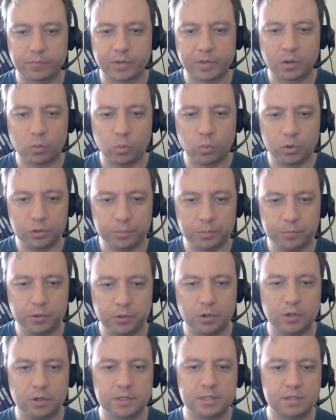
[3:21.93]
quantum
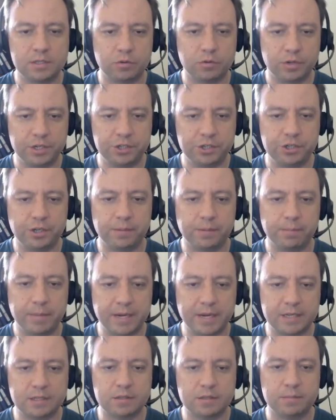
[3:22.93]
dots reaching
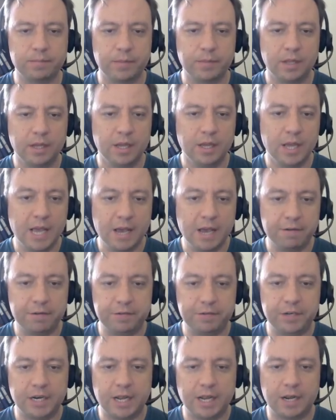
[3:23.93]
past
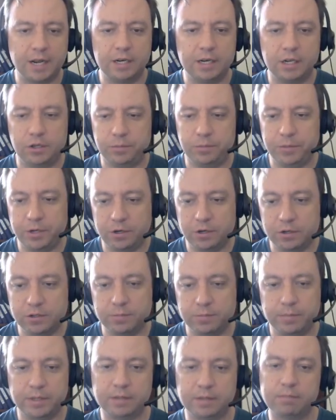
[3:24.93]
1500 nanometers,
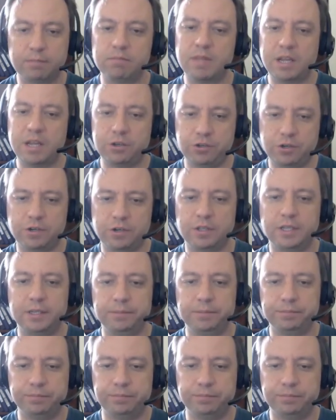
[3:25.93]
but naturally